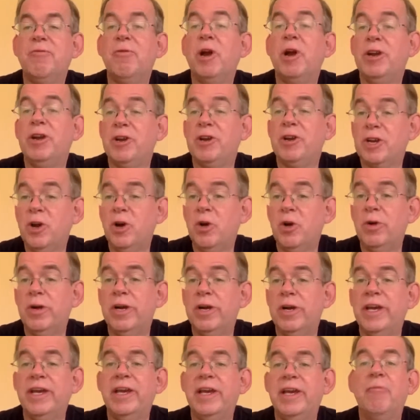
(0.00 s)
where you're
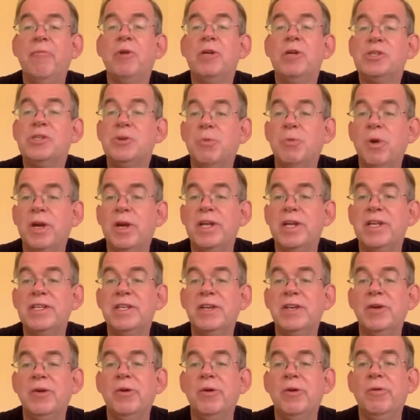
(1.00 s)
going and what you want to
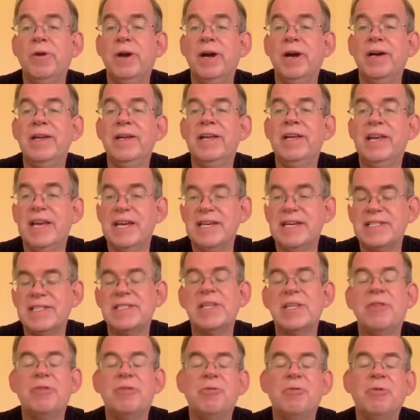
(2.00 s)
do, as
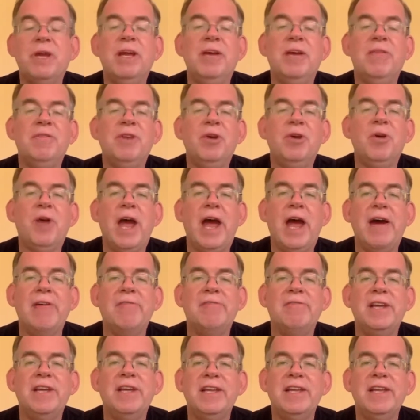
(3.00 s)
the three of you have,